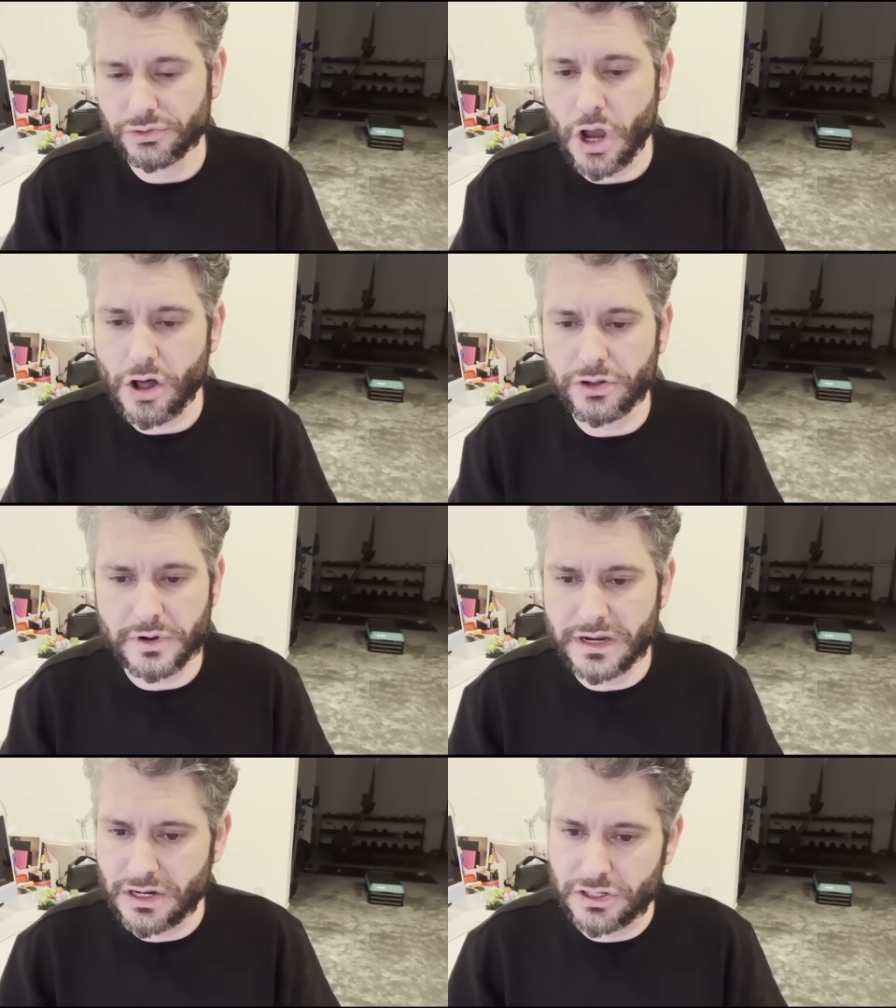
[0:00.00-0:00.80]

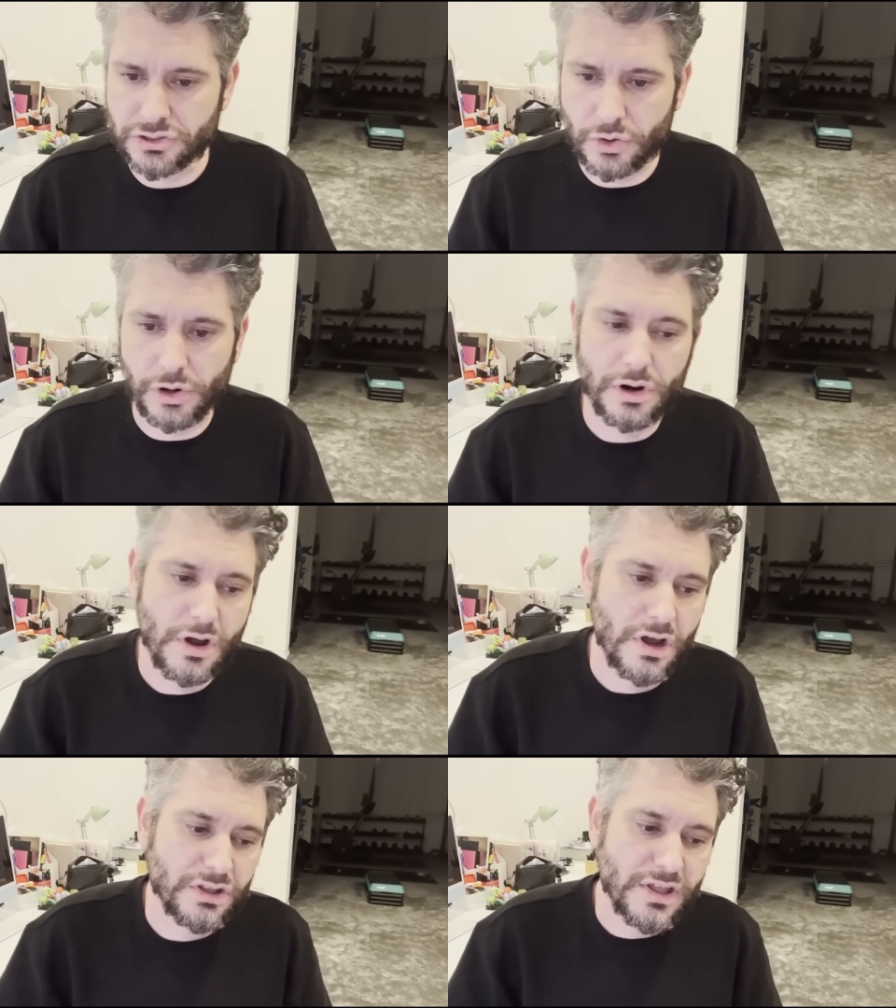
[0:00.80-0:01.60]
tolerate us or
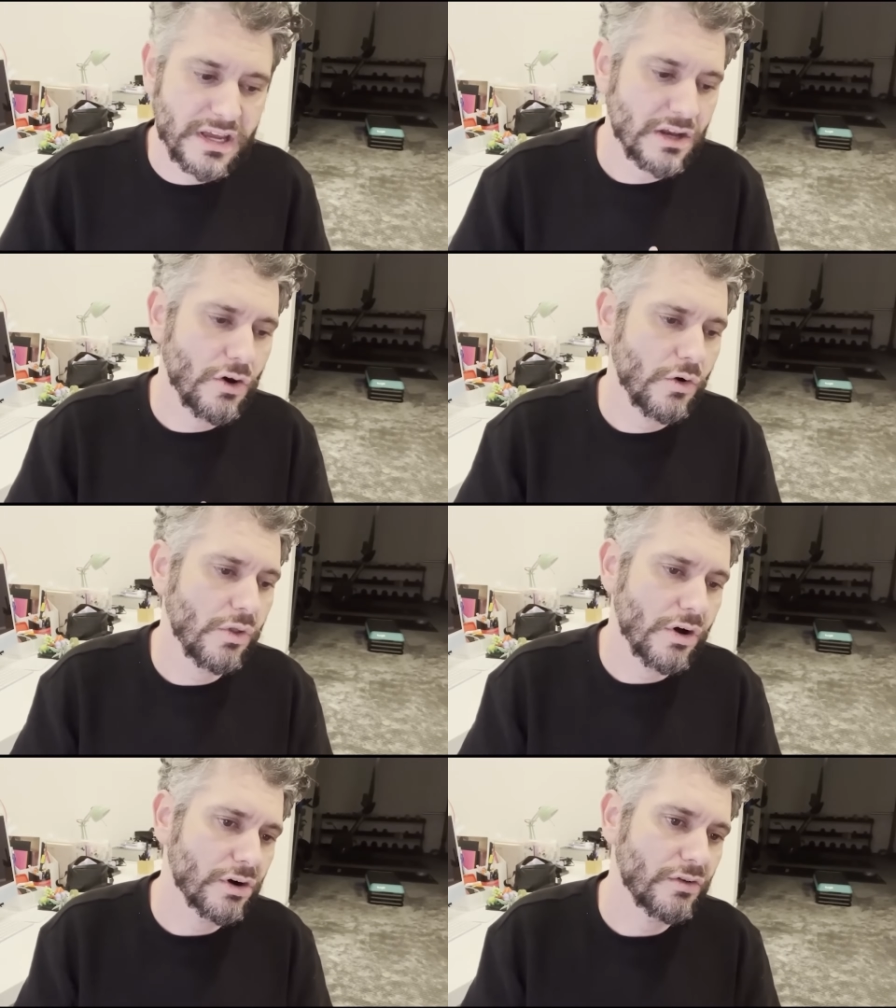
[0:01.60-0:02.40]
they can no
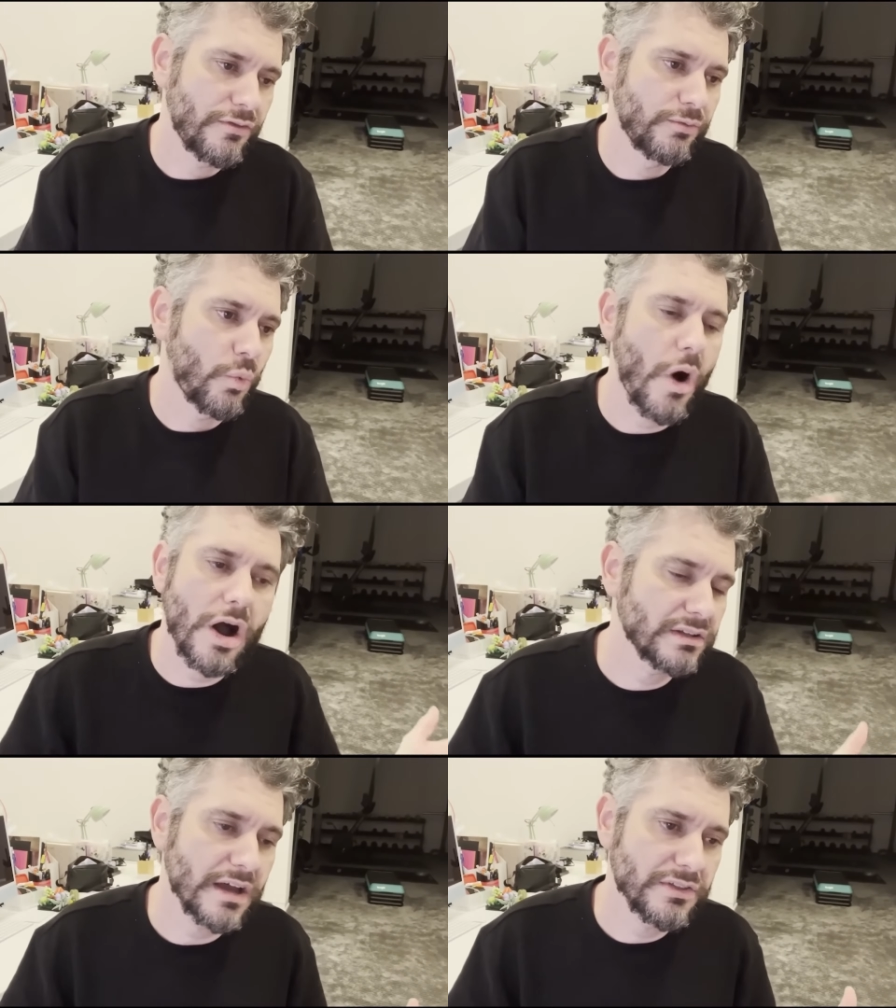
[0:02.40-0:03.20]
longer
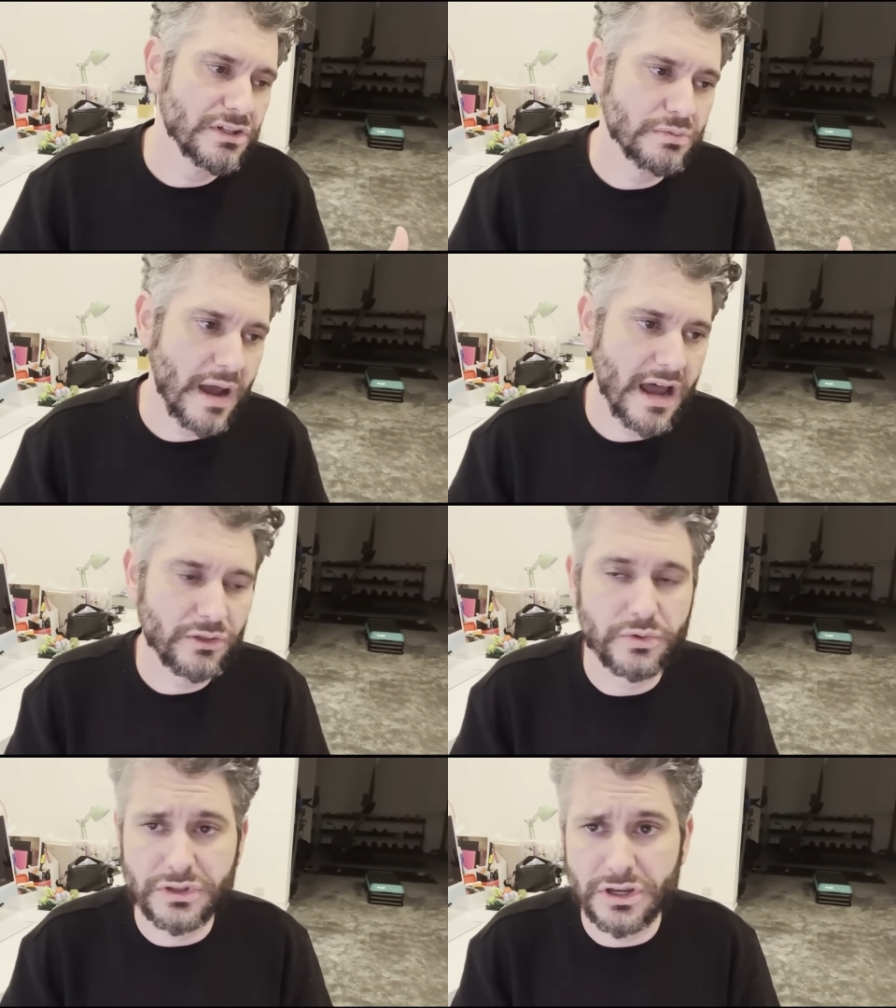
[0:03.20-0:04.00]
walk down this path
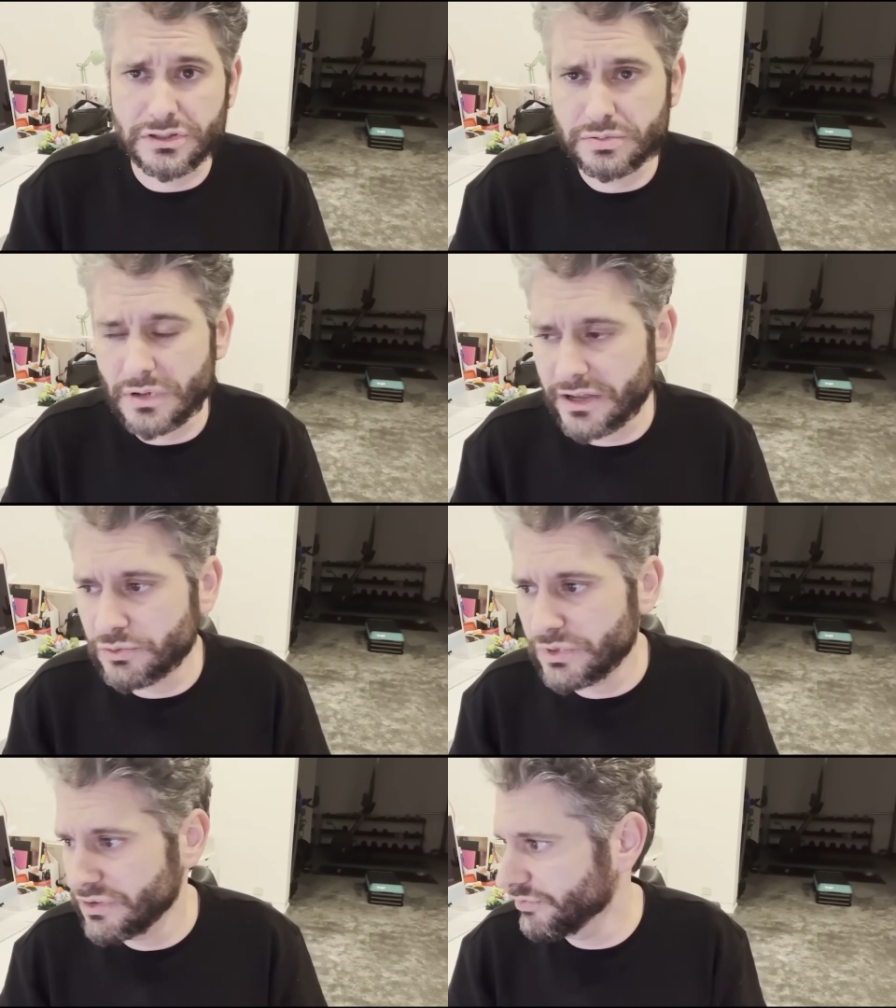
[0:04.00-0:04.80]
with us as
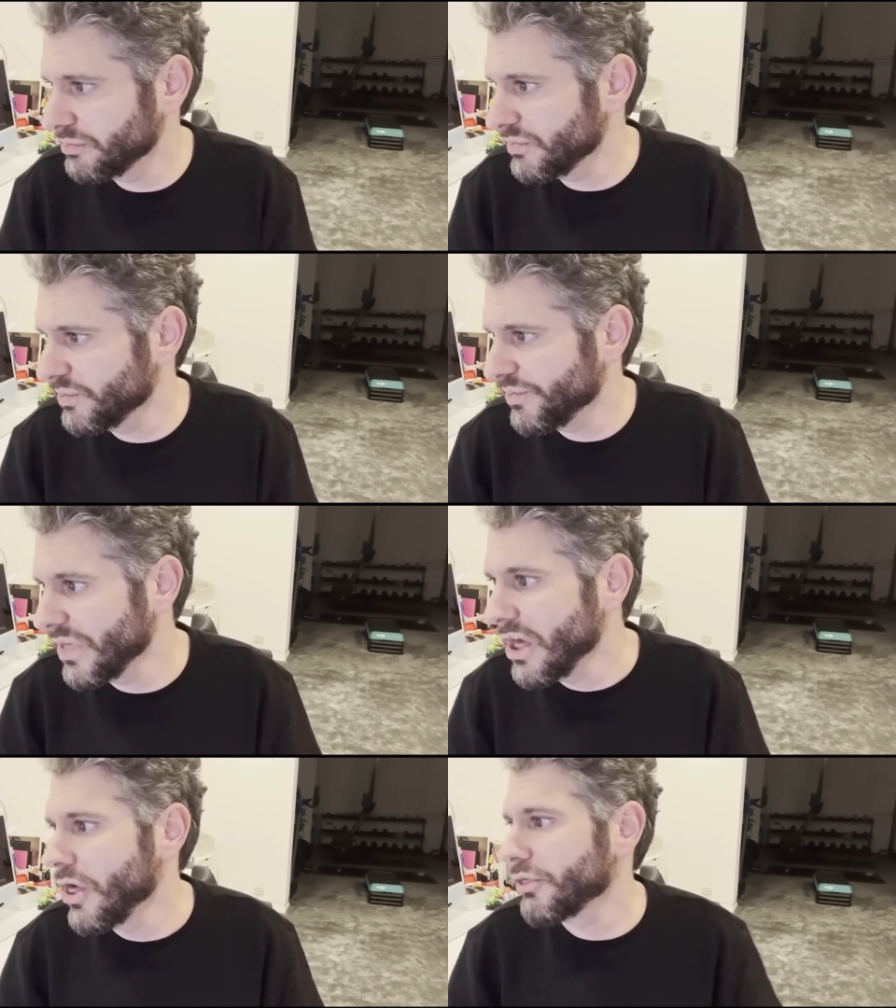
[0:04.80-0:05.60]
we've
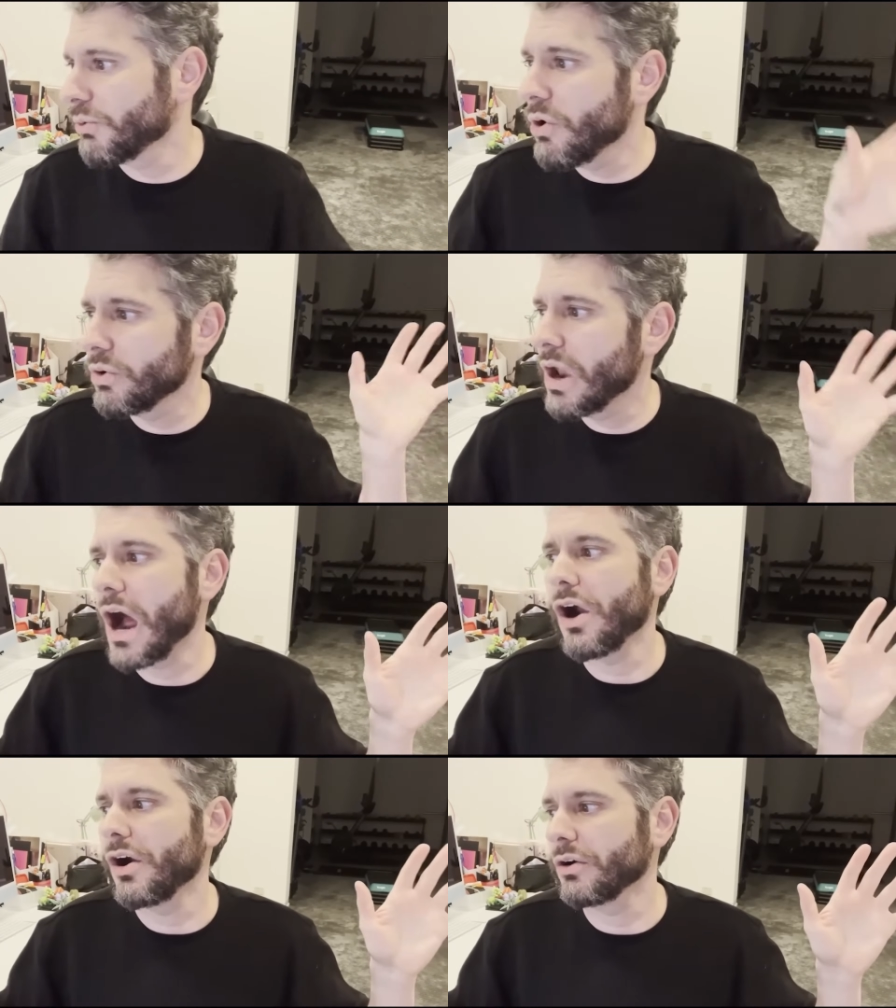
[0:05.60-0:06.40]
thrown
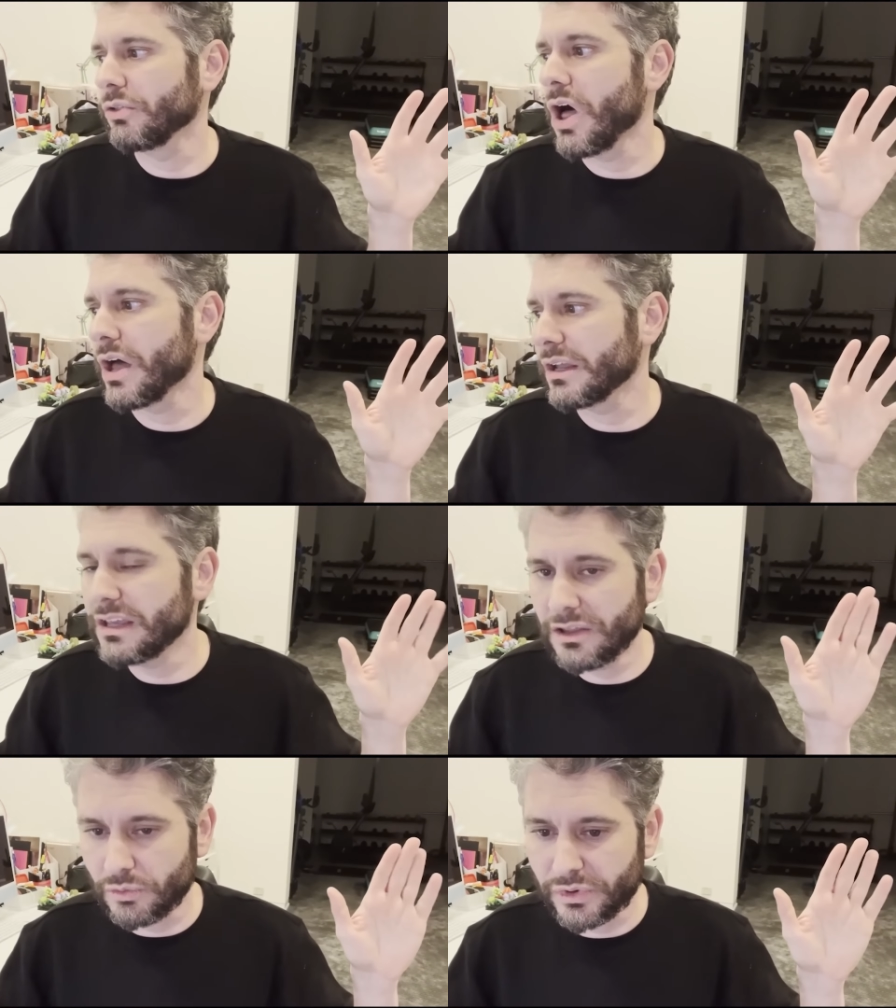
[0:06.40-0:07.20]
our lot
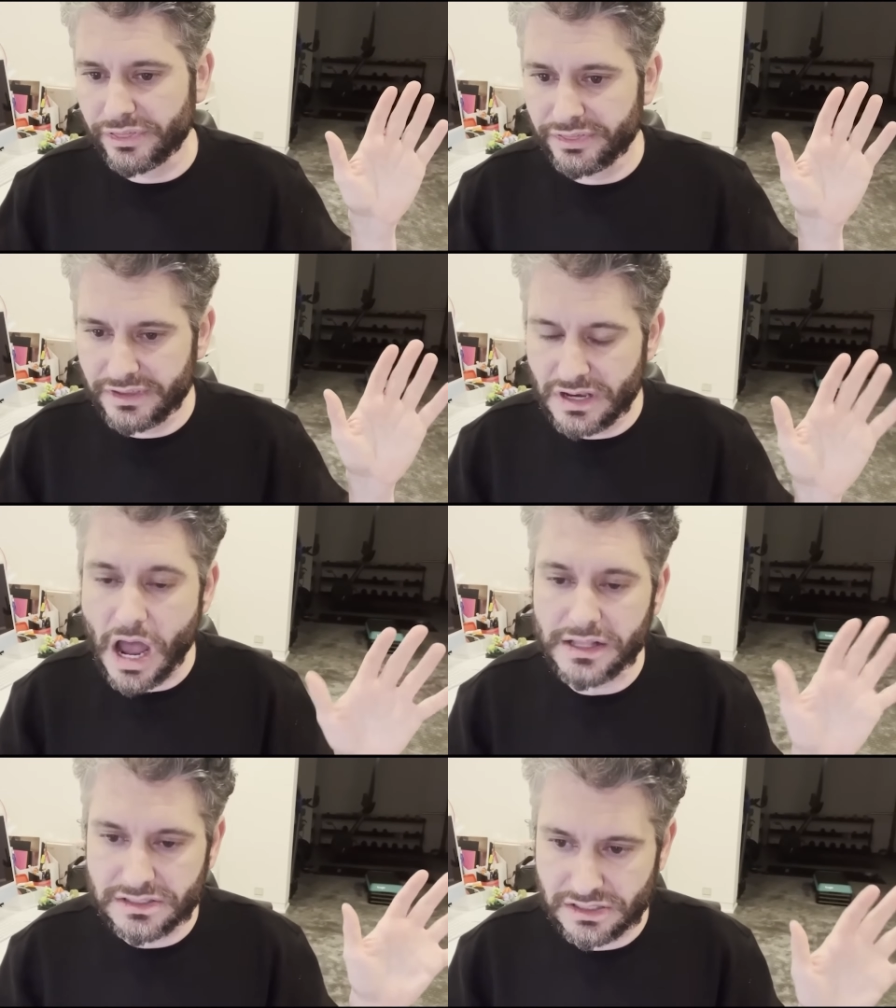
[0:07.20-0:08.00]
in with the
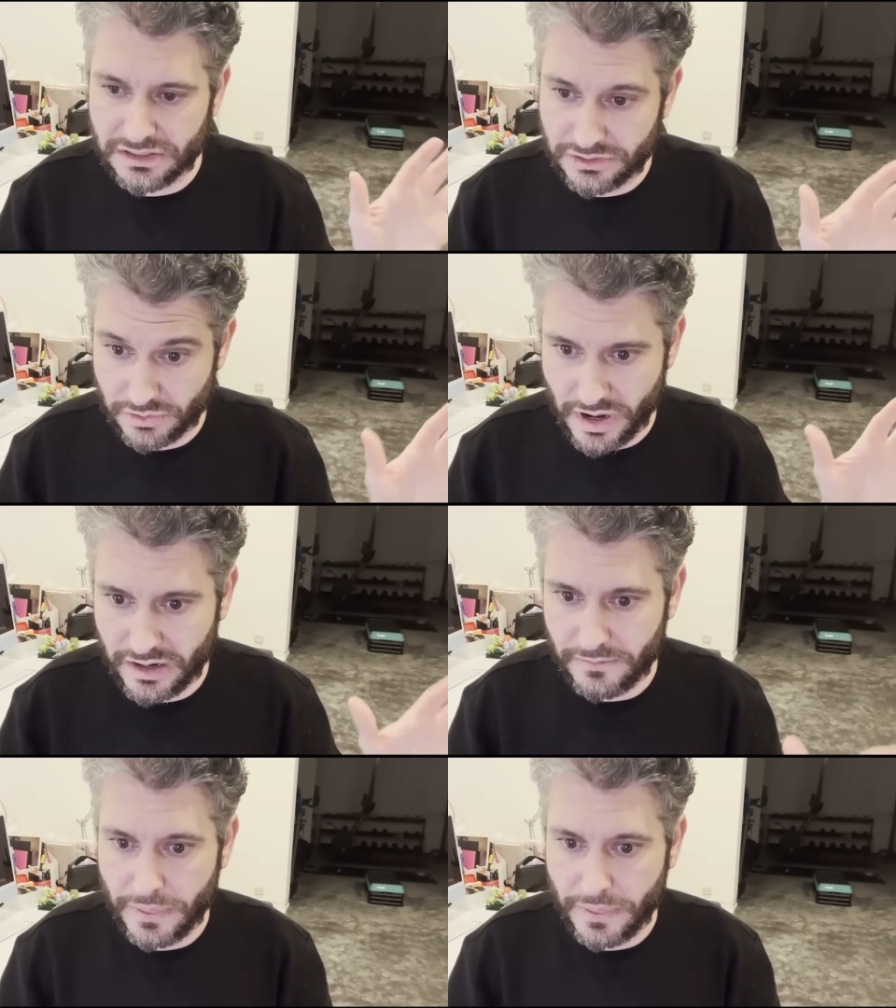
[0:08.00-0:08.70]
Nazis, right?